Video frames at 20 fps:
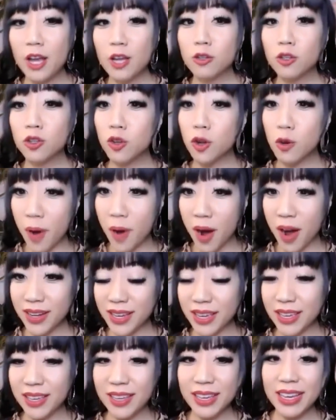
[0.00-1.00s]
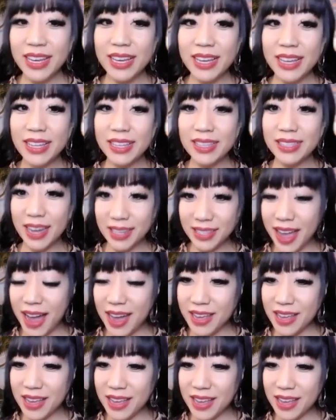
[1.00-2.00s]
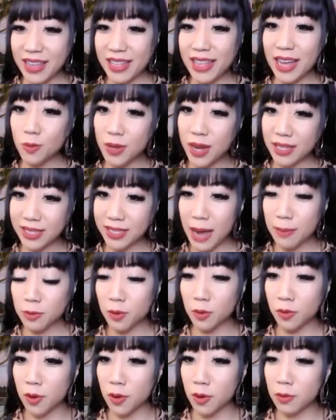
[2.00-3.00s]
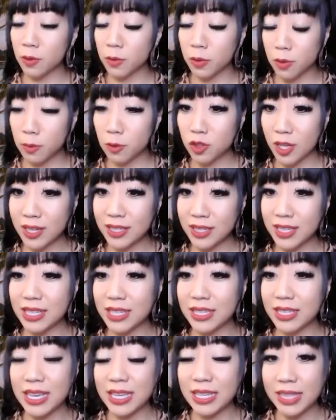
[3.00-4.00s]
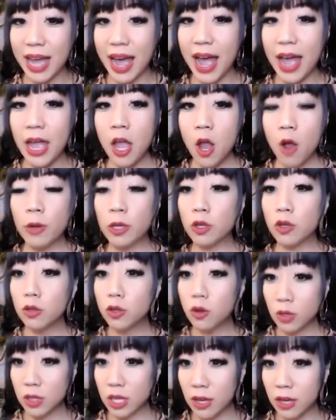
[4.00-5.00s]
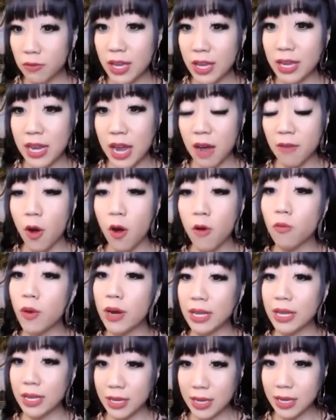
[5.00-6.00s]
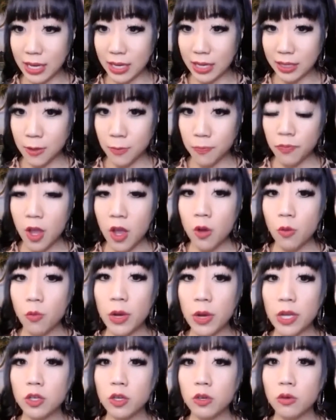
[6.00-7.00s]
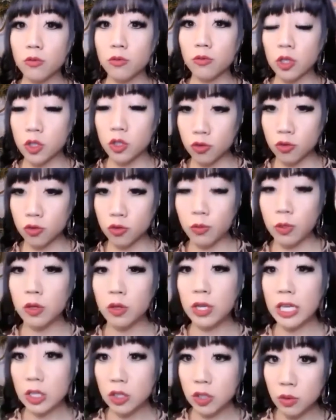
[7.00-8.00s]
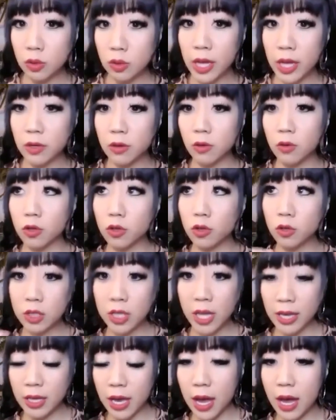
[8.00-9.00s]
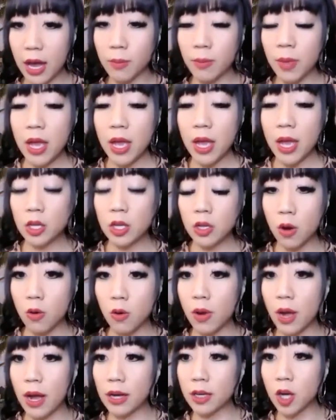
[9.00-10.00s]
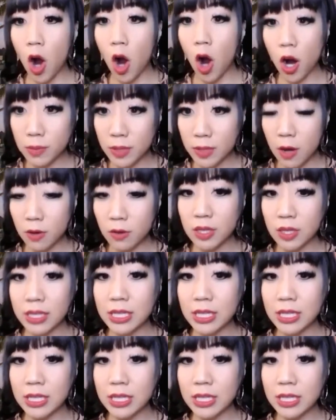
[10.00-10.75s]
So your body does that. That's what adaptive thermogenesis is that when you don't give it enough of what it needs, when you restrict, when you eat too little, or you take carbs out of the